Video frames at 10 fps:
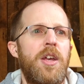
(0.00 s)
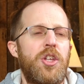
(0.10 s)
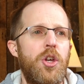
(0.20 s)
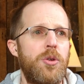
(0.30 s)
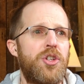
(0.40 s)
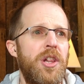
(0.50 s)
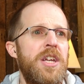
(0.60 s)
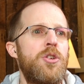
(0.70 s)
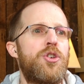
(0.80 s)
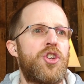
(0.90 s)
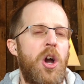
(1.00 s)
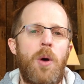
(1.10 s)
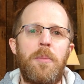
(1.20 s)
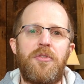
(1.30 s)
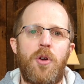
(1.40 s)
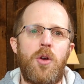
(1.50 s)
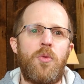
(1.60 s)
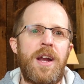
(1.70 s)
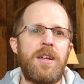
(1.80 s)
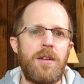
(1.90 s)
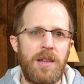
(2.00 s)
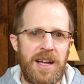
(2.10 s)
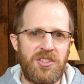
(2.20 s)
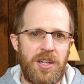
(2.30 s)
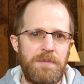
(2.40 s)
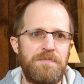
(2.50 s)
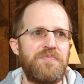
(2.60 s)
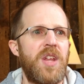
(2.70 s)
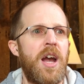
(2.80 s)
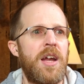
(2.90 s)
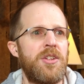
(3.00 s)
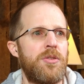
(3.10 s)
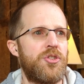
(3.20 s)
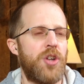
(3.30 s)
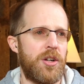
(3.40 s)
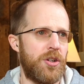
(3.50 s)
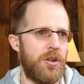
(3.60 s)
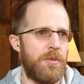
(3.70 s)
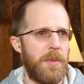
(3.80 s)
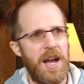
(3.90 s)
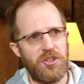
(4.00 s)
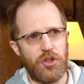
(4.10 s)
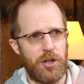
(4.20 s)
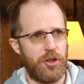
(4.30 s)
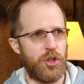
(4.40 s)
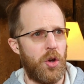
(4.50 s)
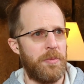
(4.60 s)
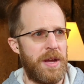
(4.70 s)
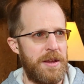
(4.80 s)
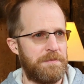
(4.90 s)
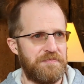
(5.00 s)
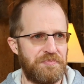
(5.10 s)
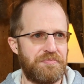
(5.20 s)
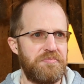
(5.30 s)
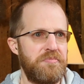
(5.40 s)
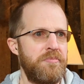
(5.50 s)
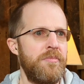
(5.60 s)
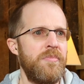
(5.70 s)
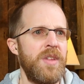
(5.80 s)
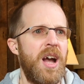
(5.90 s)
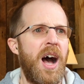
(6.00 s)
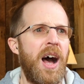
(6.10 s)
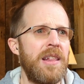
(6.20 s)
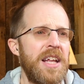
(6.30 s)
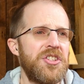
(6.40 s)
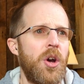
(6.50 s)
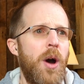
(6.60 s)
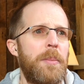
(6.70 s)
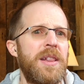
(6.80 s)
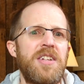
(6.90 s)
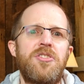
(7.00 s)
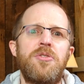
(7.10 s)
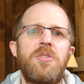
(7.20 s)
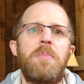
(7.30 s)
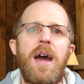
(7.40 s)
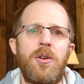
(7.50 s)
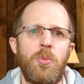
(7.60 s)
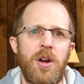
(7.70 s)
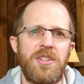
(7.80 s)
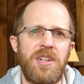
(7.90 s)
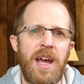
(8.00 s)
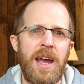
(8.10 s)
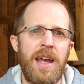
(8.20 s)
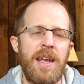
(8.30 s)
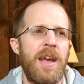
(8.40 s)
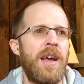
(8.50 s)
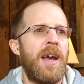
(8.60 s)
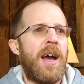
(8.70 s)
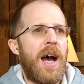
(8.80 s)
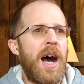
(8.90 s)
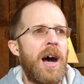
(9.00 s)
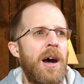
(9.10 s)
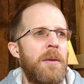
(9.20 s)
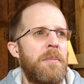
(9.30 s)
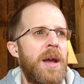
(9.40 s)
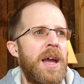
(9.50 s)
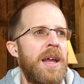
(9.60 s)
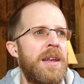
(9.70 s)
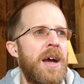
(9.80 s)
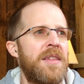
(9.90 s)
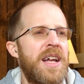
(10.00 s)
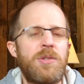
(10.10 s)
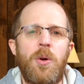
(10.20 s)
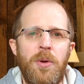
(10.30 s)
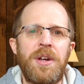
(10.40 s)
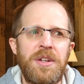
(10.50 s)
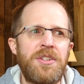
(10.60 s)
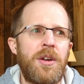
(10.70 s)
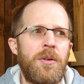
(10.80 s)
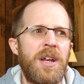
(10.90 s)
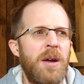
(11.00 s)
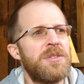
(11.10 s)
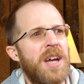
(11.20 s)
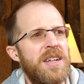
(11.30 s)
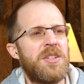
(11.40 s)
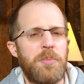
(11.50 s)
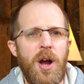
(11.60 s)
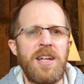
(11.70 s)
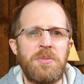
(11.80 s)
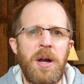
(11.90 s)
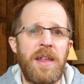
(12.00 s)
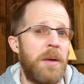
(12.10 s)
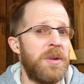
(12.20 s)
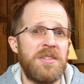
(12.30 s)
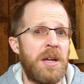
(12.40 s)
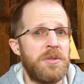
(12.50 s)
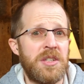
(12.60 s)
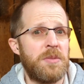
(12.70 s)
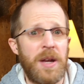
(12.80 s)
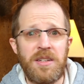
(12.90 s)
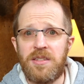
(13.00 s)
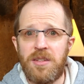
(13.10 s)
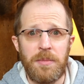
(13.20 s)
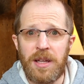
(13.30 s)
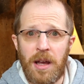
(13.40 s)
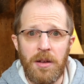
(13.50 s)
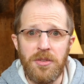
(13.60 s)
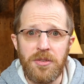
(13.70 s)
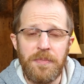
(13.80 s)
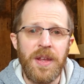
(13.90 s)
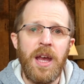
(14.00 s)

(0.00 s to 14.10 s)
Usually you show up for a regular lesson and my instructor told me, let's go up and let's do some pattern work today. That's what we're going to do. And I was kind of surprised by that because I was expecting something else.